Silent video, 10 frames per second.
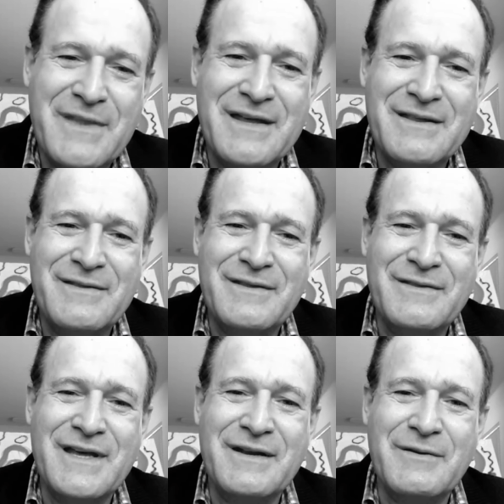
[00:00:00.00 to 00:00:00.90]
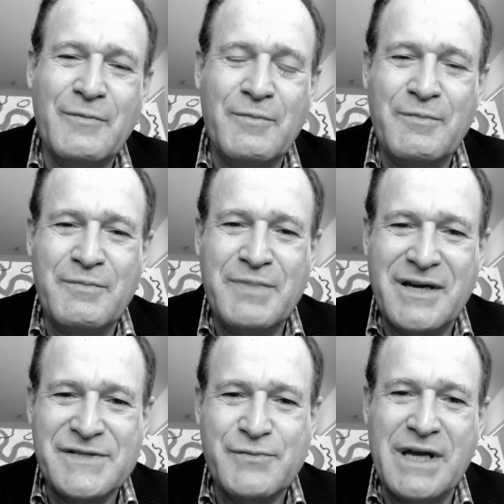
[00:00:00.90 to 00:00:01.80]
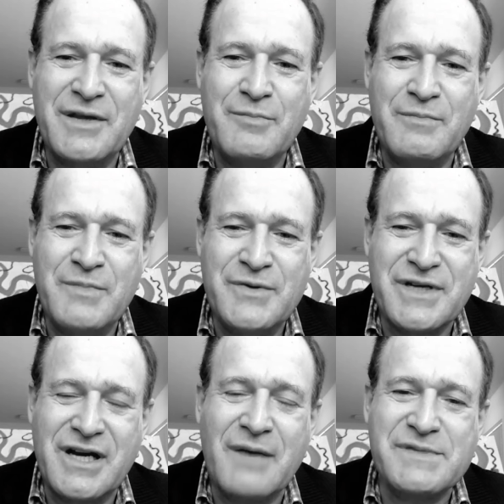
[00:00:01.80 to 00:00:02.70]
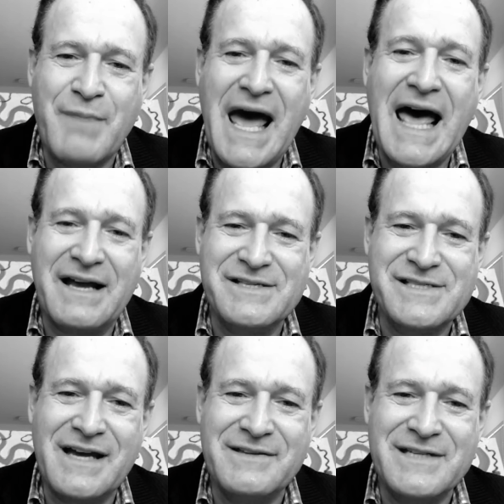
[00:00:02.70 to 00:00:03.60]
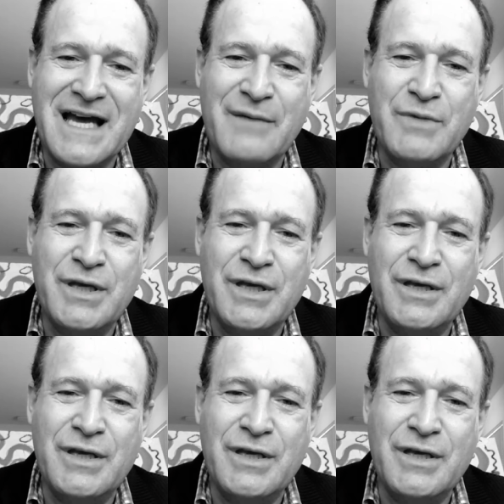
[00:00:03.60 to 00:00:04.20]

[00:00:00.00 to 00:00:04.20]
that because when the music comes back a second time,